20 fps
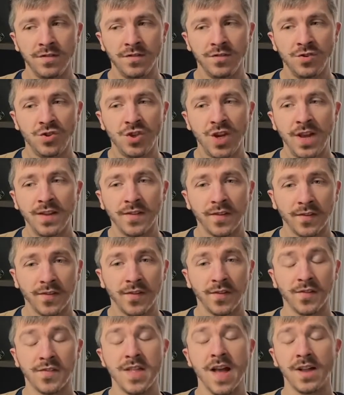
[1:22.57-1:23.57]

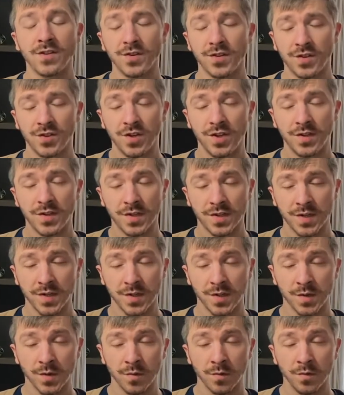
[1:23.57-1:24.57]
Jesus's, not just
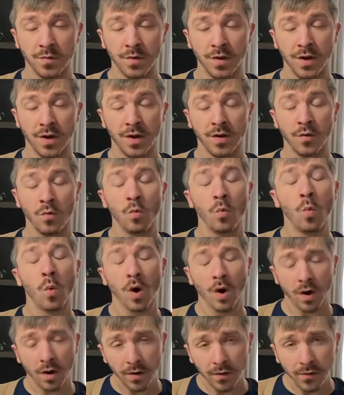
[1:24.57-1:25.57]
Jesus's
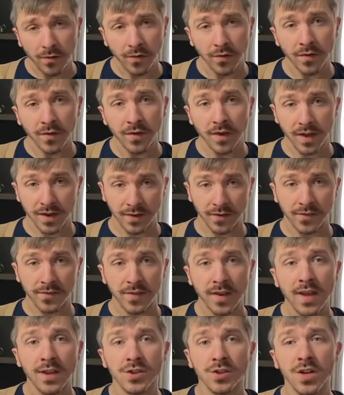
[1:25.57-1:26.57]
words in his
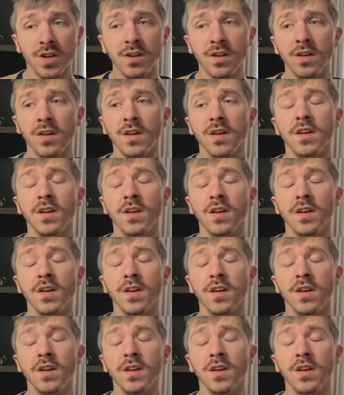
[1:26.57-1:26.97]
teaching,